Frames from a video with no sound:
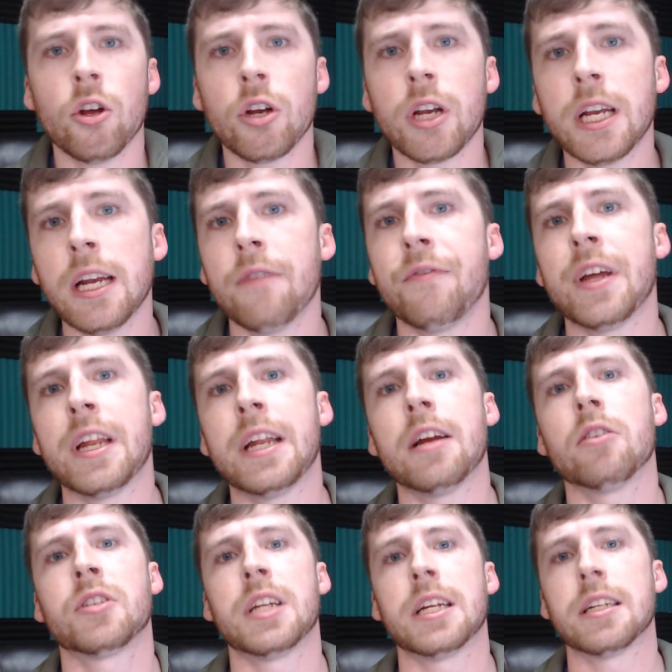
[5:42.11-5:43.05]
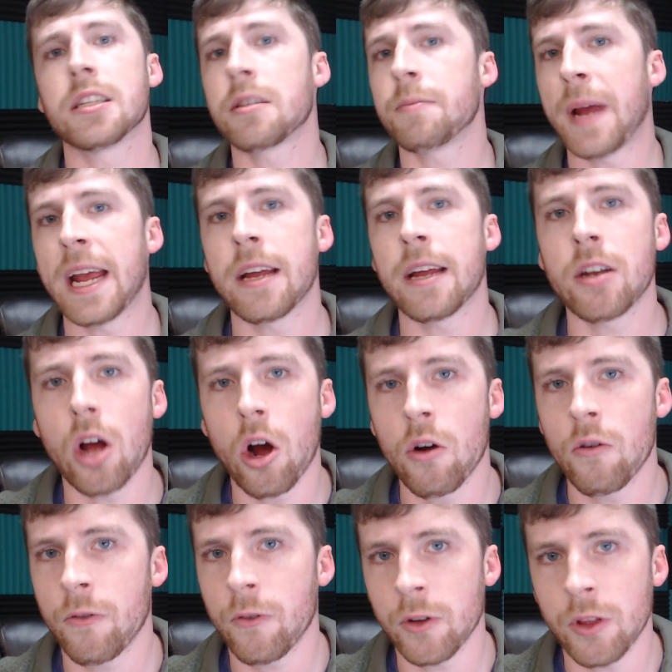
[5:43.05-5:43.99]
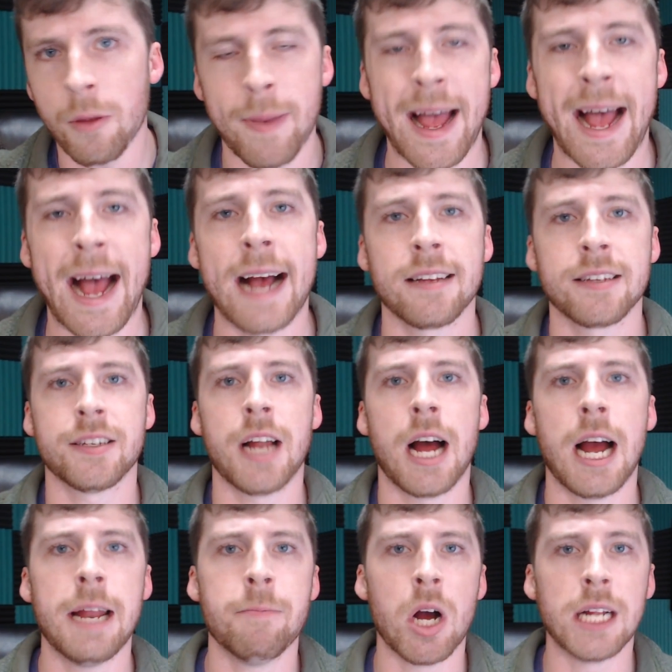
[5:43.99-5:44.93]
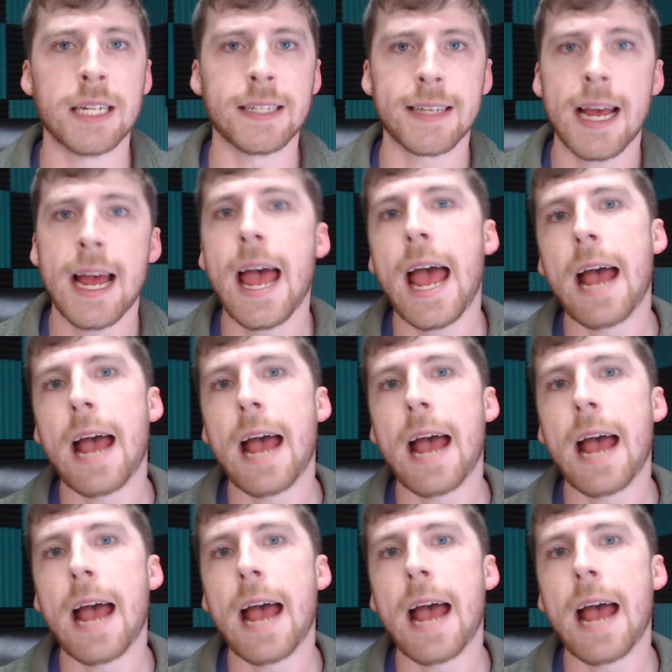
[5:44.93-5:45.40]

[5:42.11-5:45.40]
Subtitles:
looking at videos that spanned over the past 9 months,